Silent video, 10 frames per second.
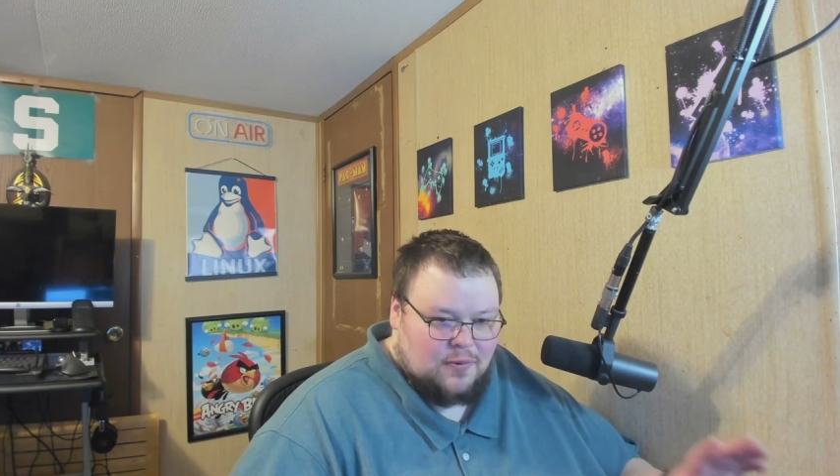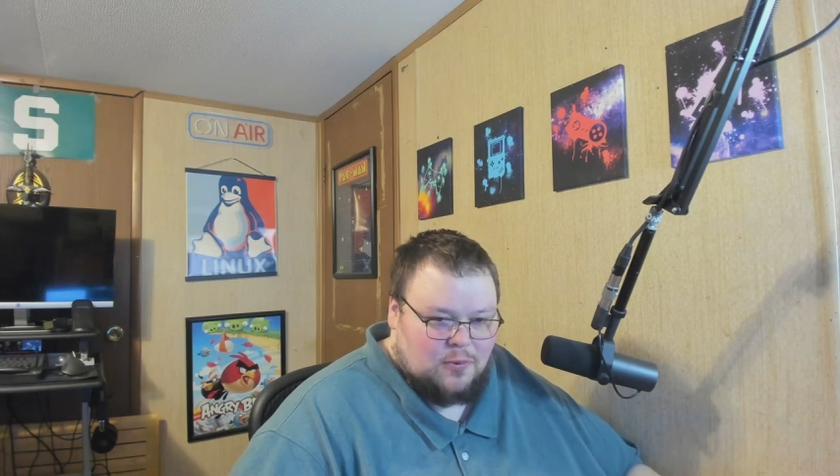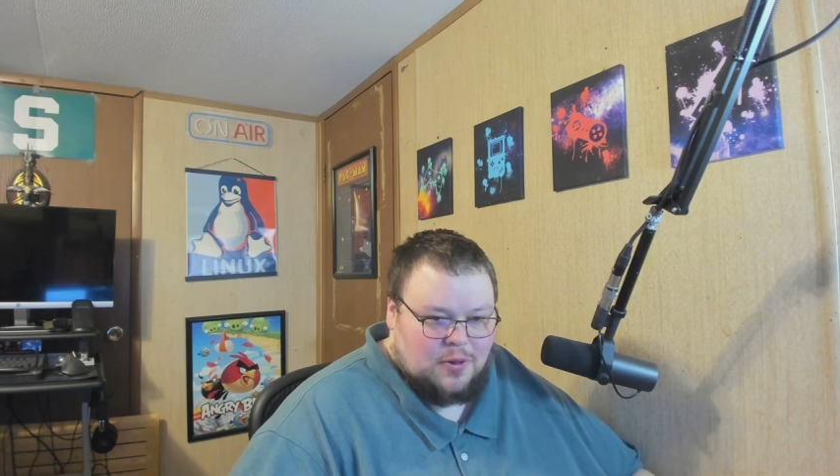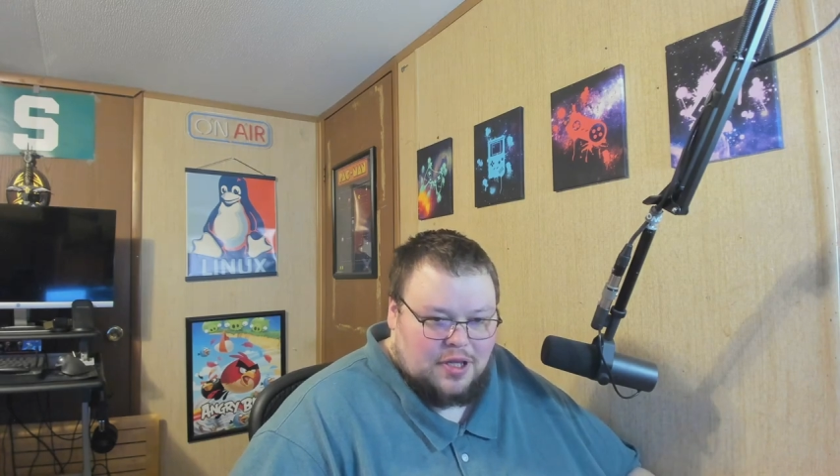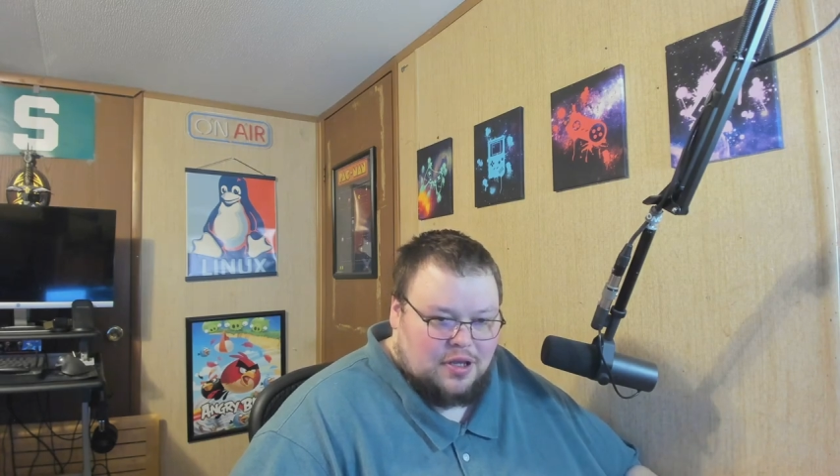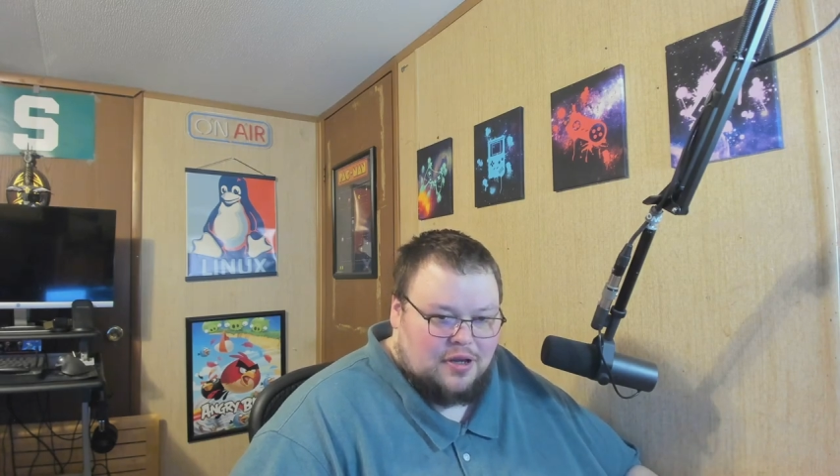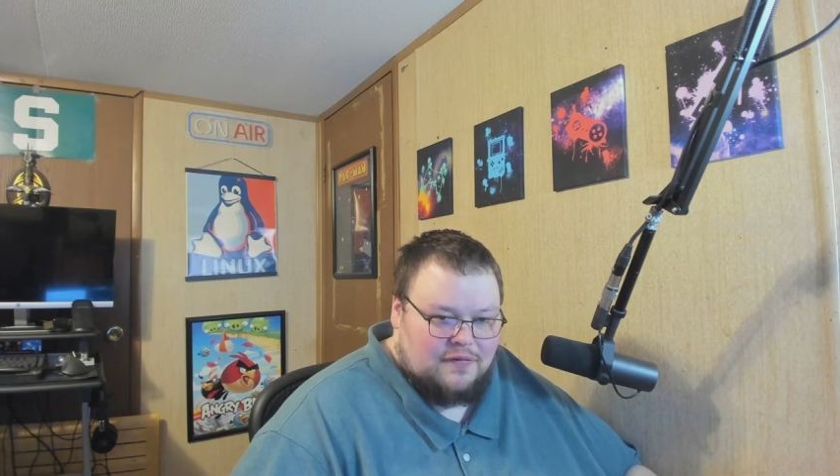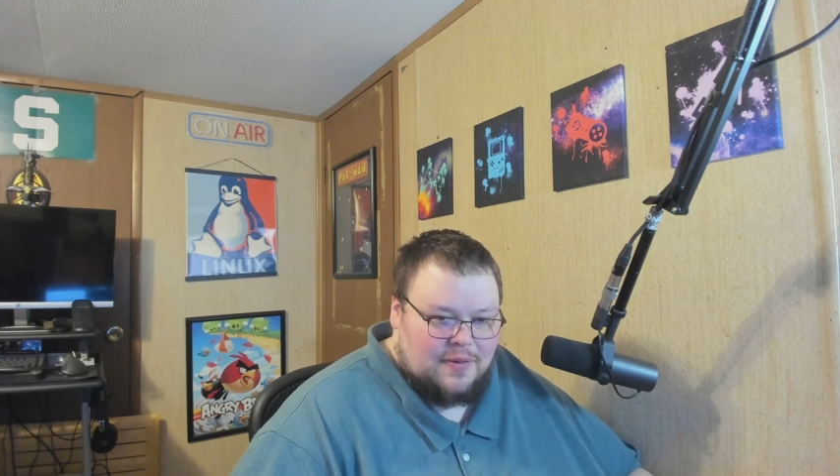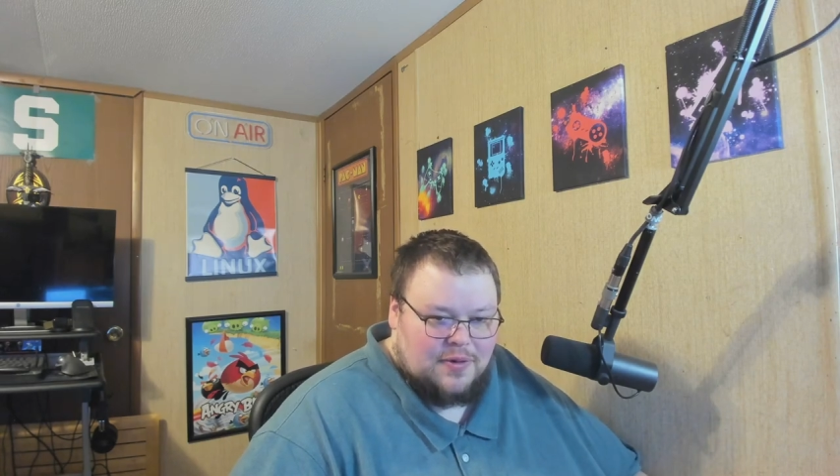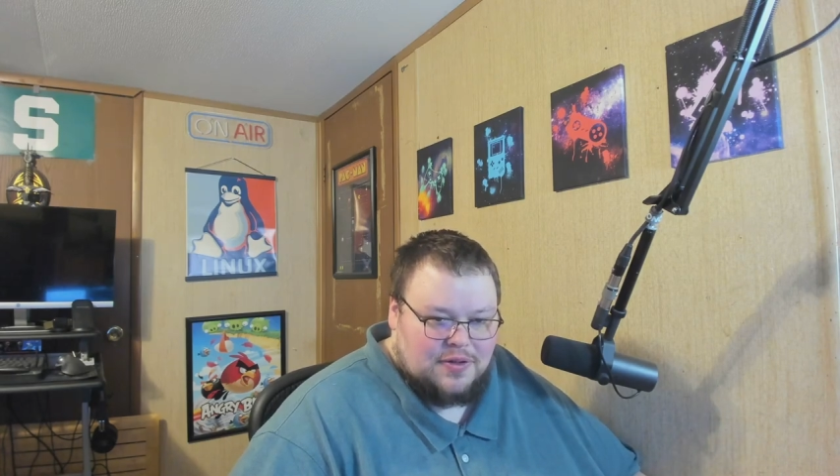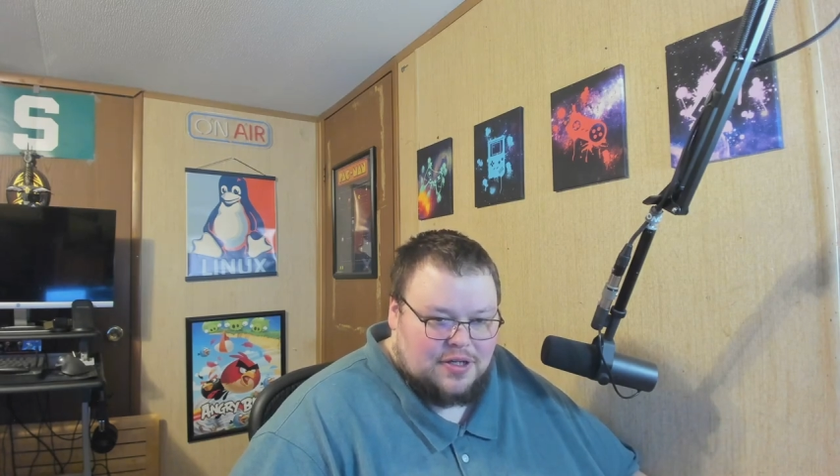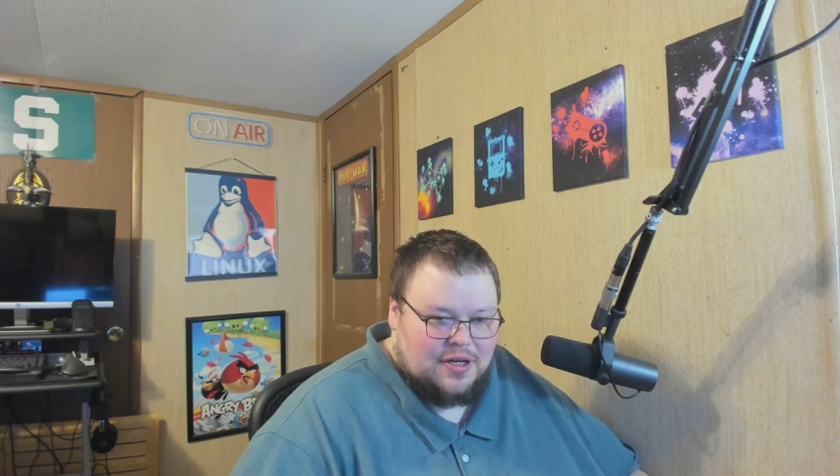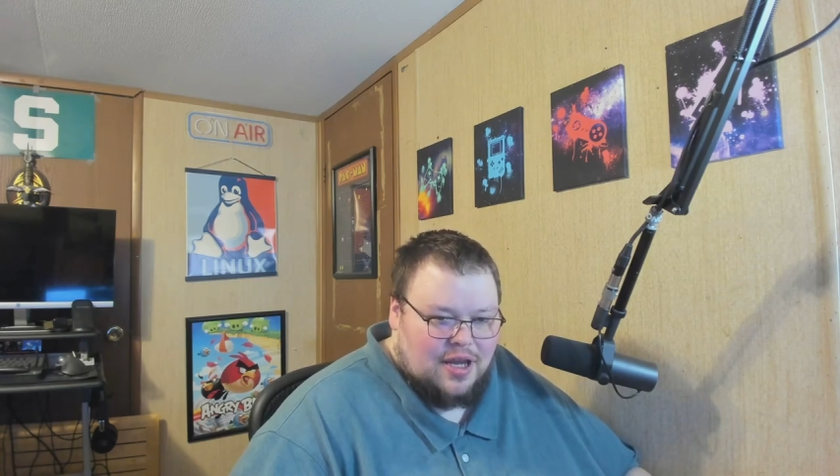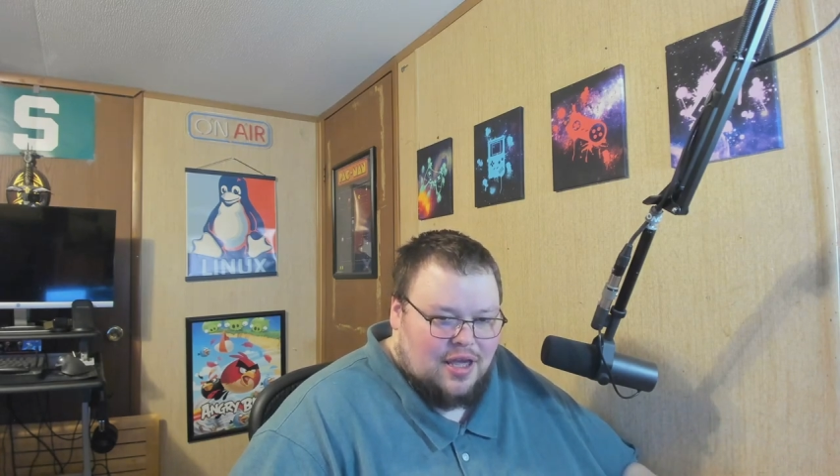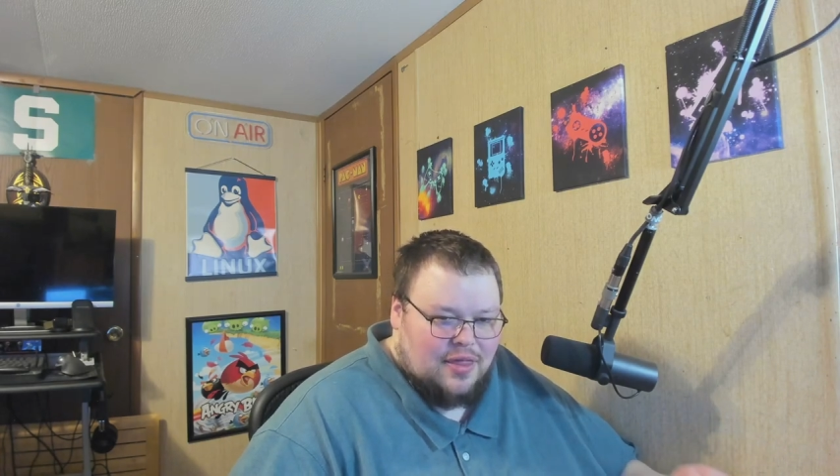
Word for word: a really good Vim user,